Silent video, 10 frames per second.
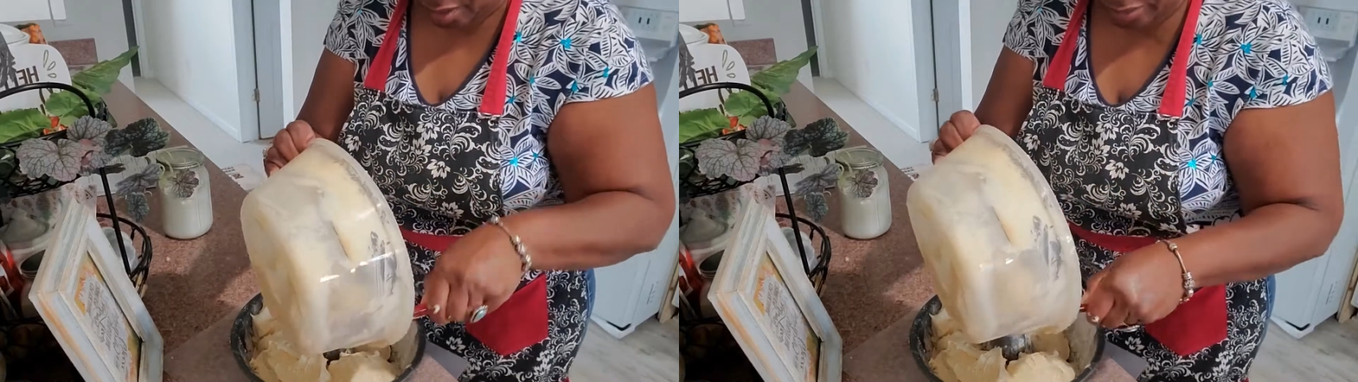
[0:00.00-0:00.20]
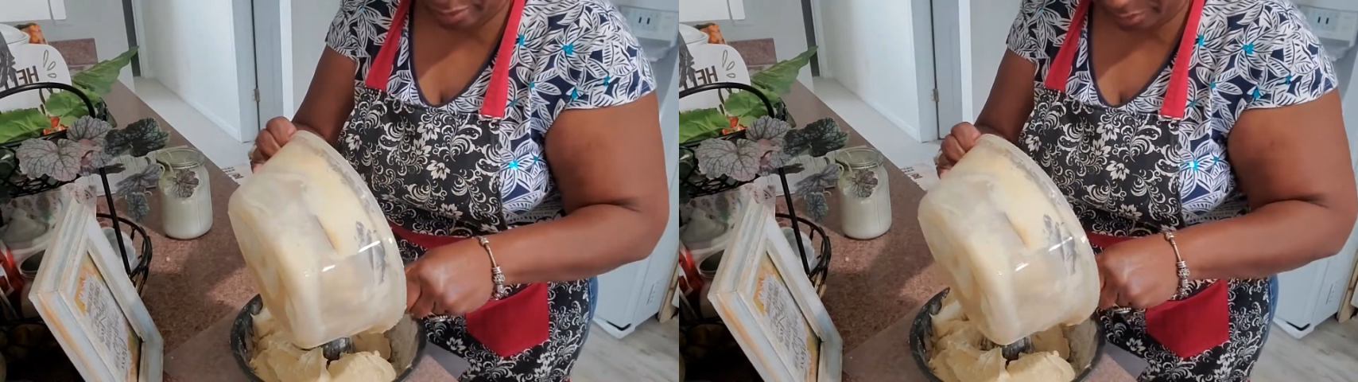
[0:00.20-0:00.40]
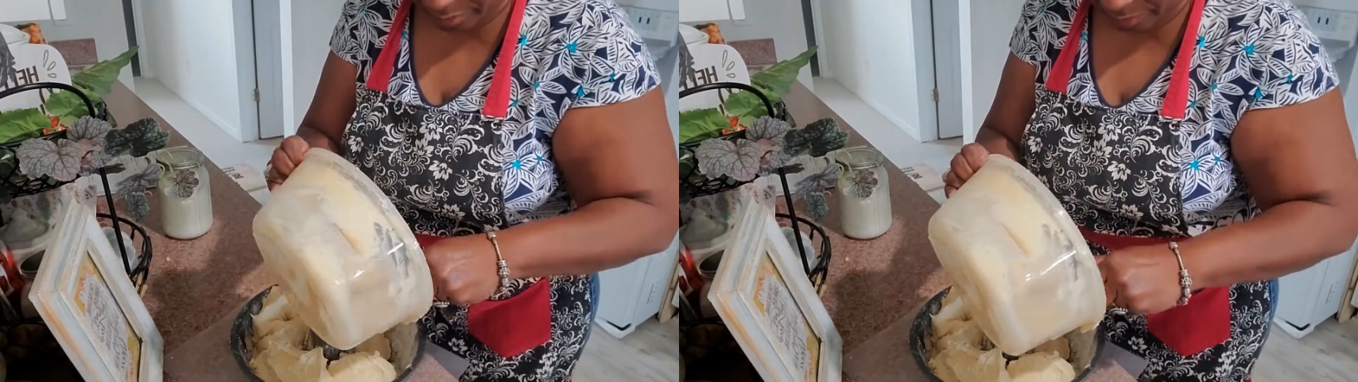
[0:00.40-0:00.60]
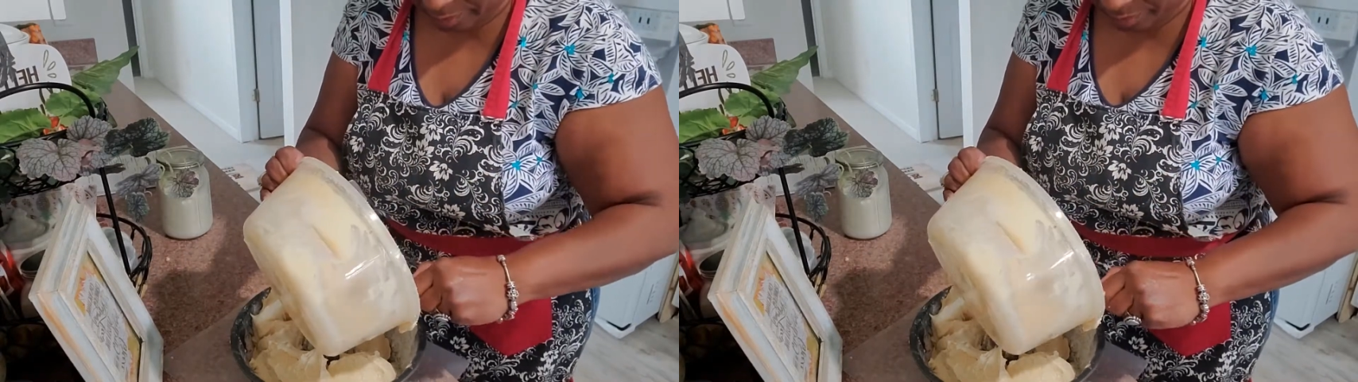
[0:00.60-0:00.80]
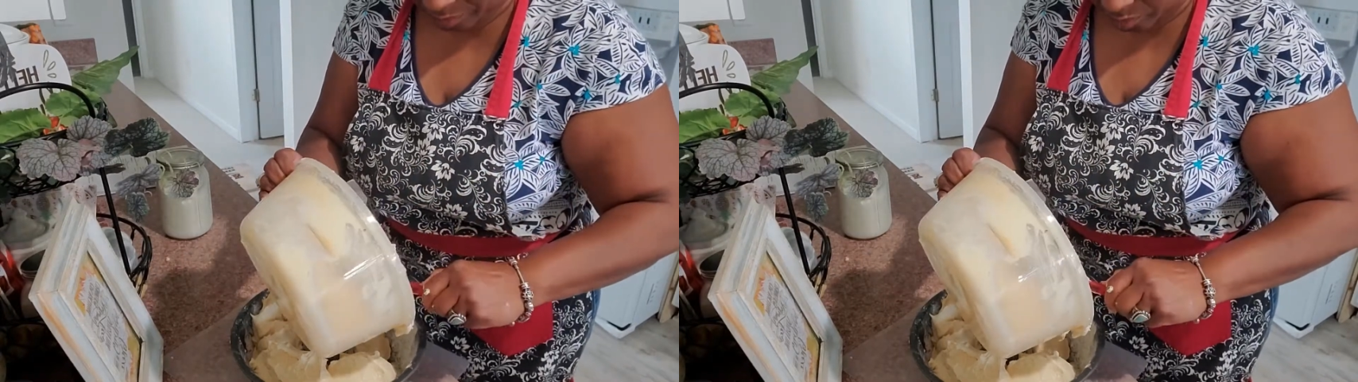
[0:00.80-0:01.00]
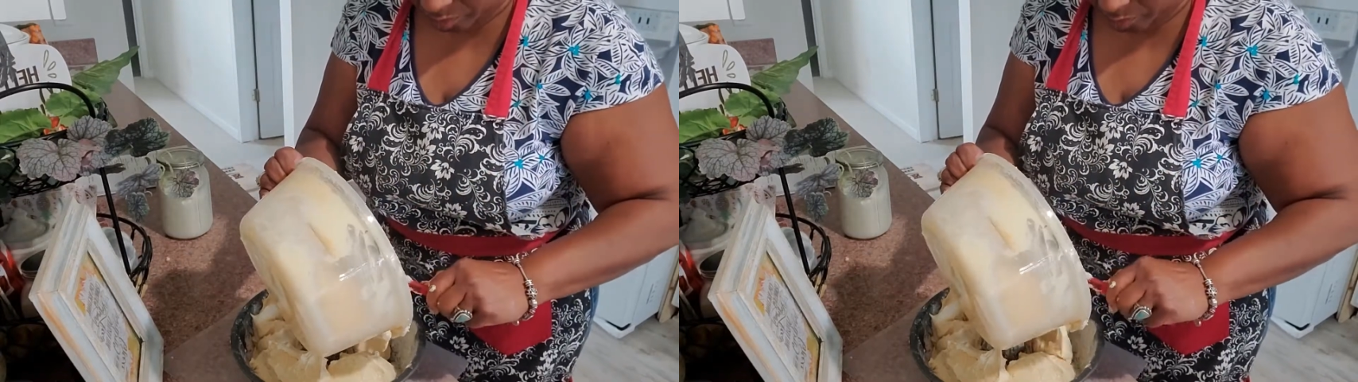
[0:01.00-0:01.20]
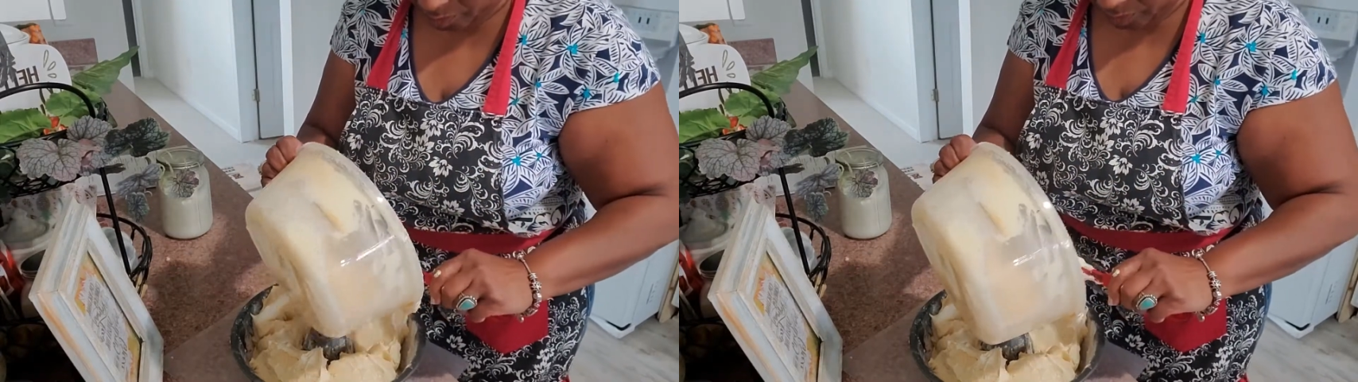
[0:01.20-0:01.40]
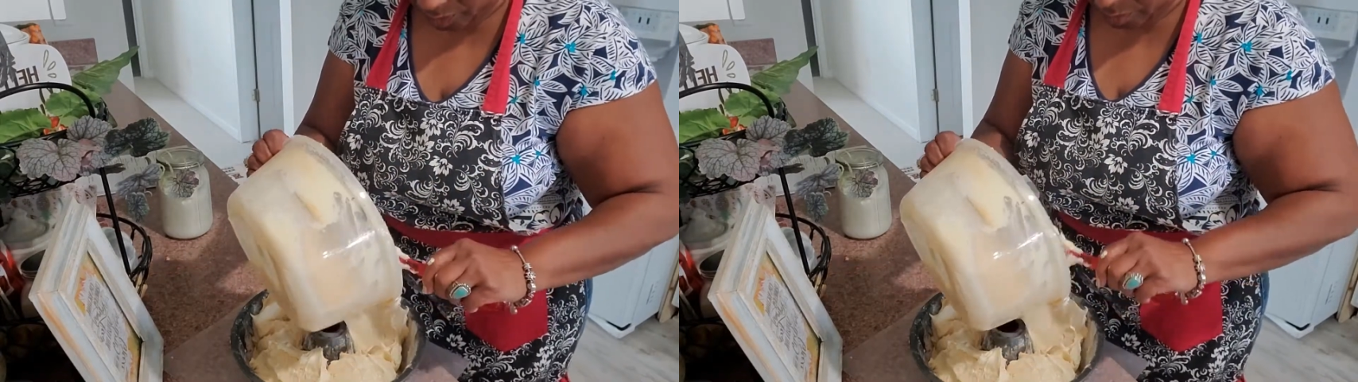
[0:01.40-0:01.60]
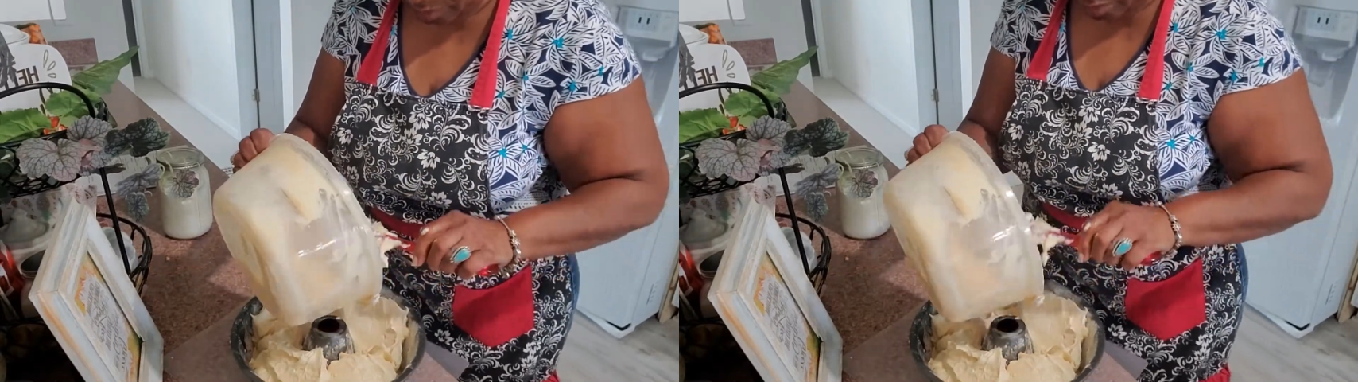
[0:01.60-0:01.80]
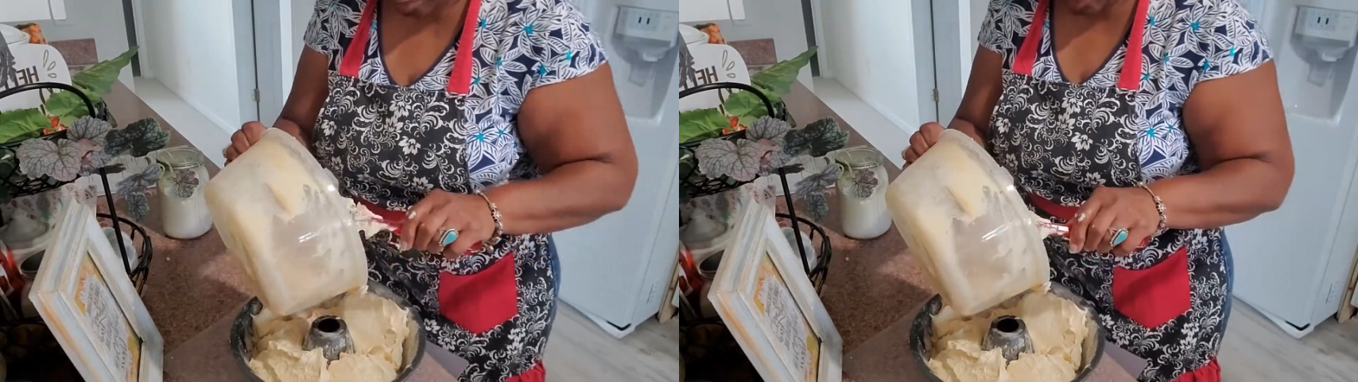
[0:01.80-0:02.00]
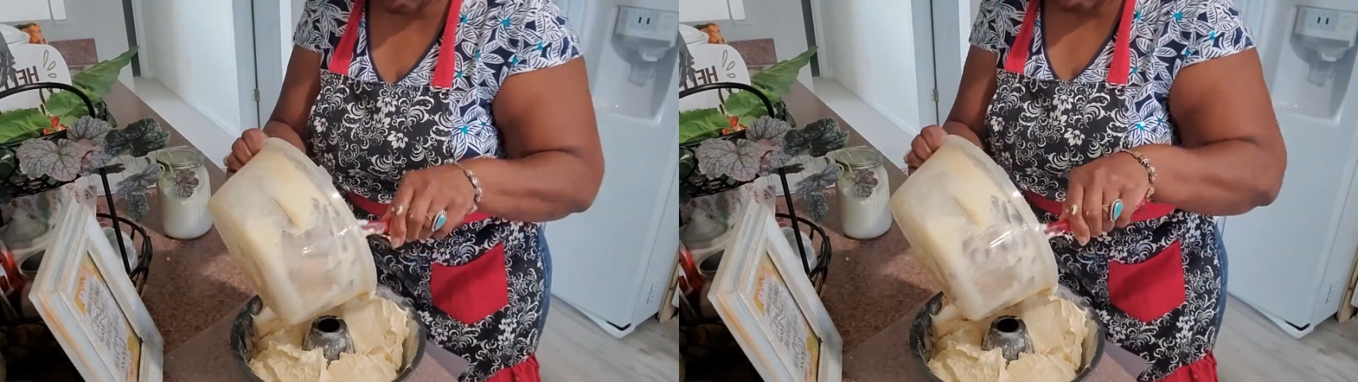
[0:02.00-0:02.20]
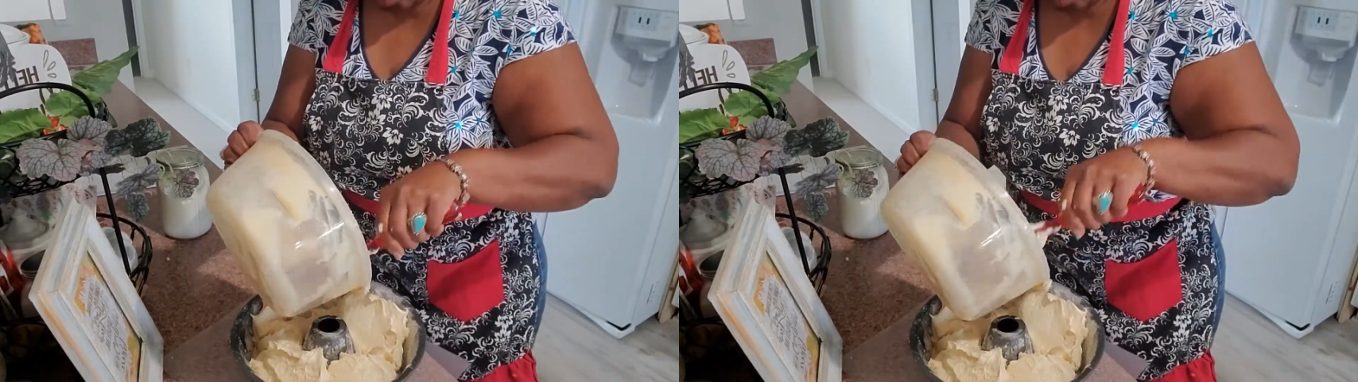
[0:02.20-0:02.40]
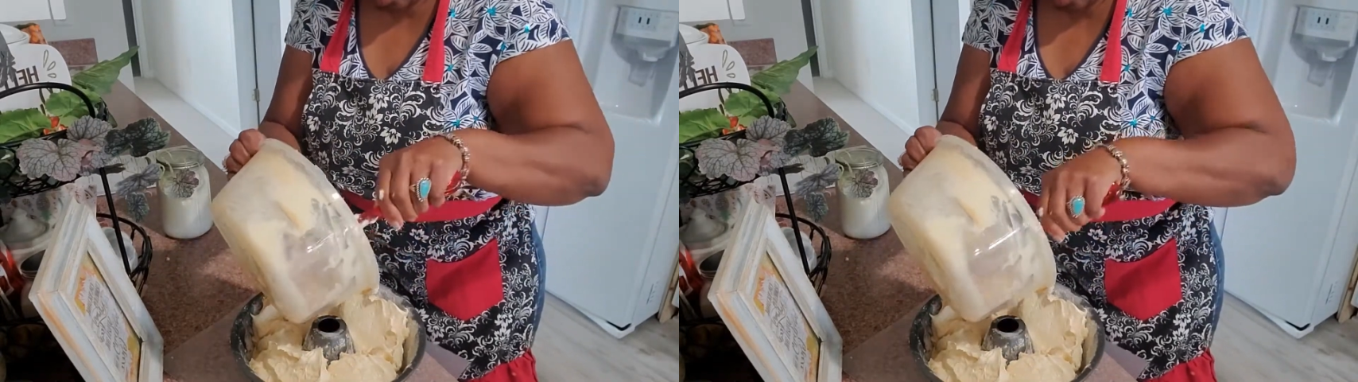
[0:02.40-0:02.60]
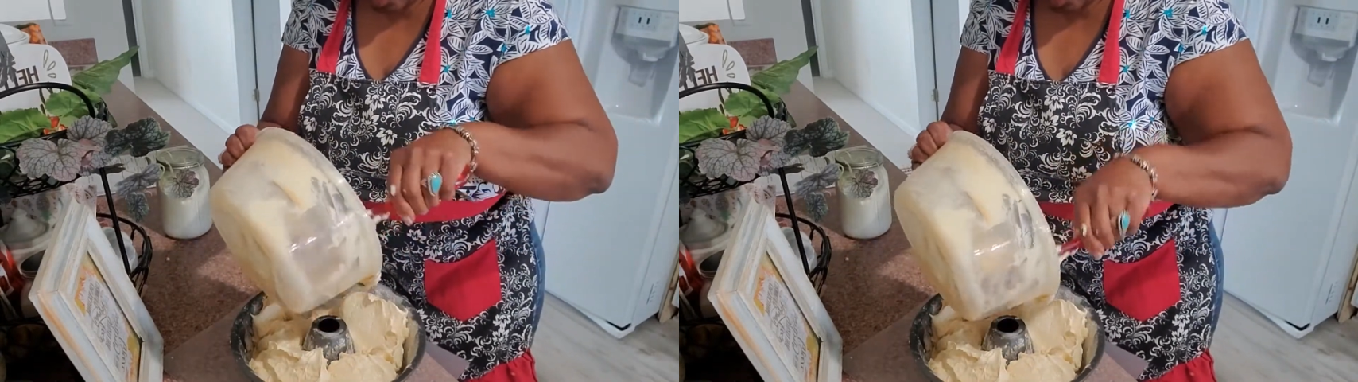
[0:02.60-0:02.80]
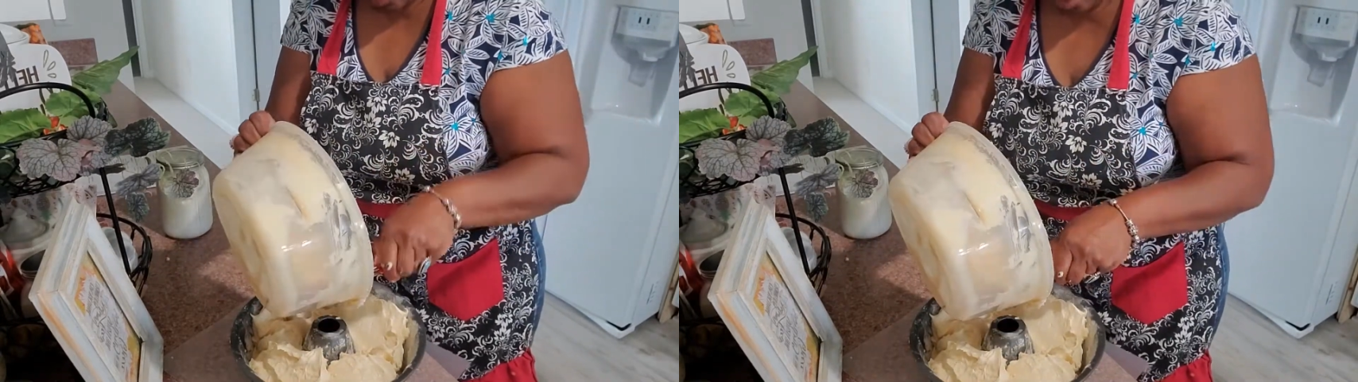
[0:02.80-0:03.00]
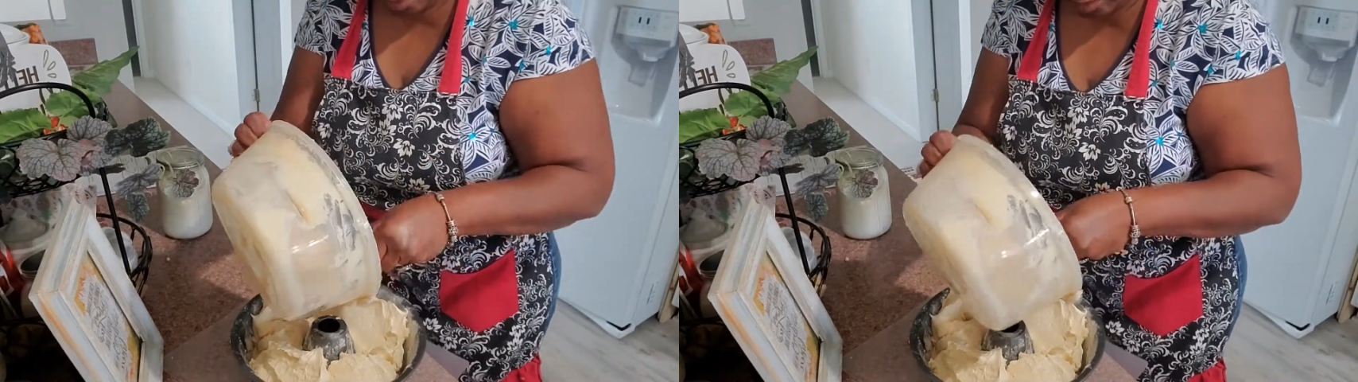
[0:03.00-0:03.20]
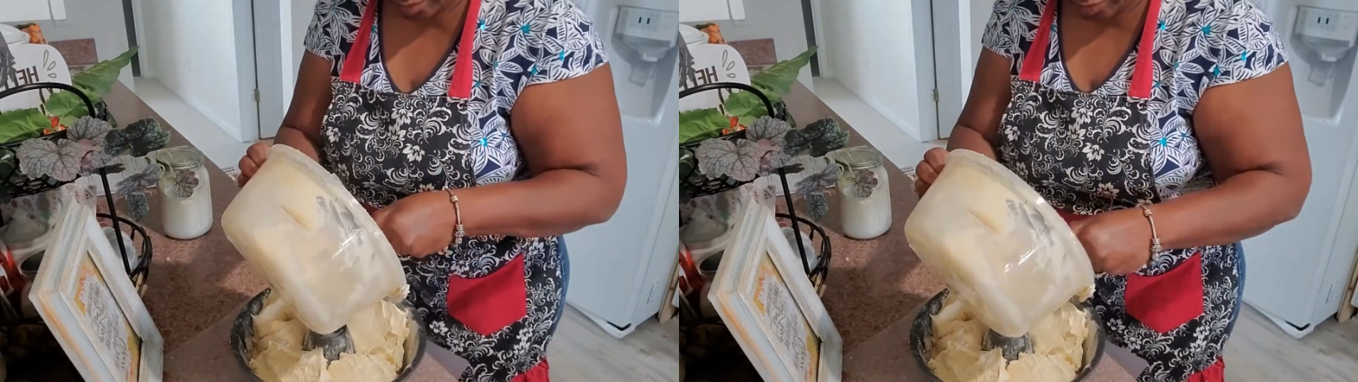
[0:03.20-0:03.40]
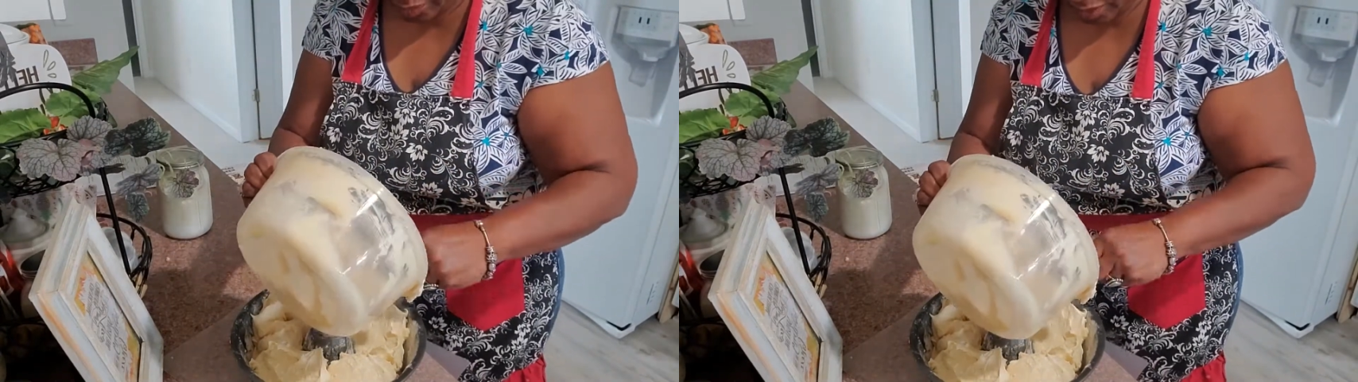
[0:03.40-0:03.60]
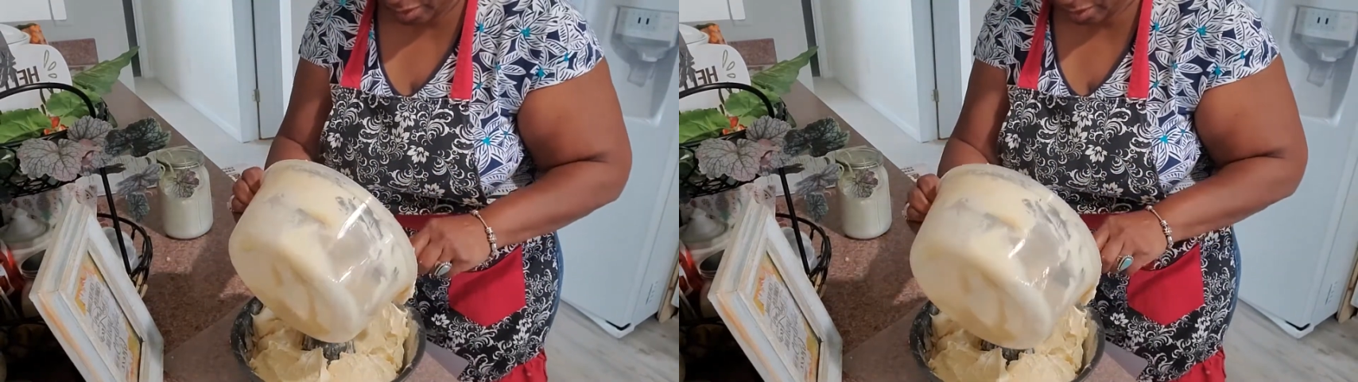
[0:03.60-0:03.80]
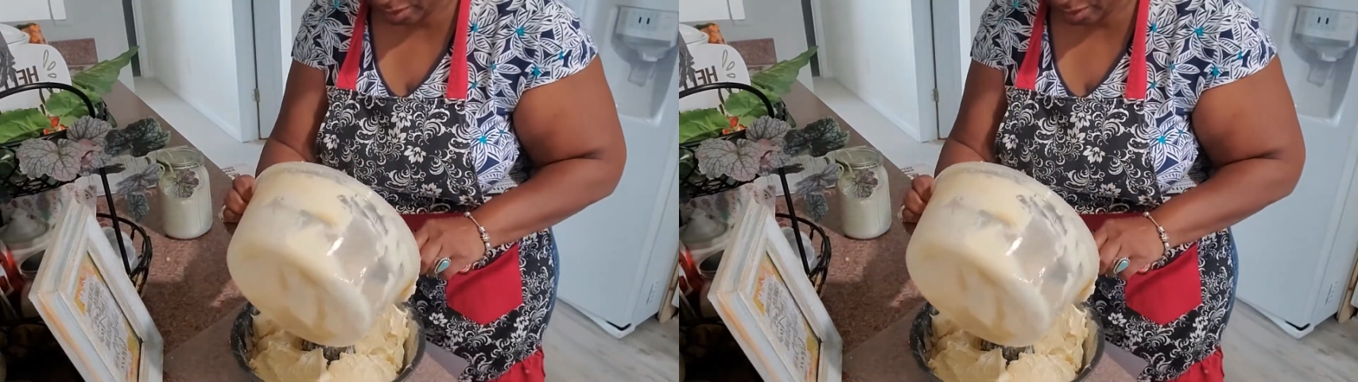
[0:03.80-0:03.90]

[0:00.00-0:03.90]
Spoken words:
Nobody's mouth can be seen.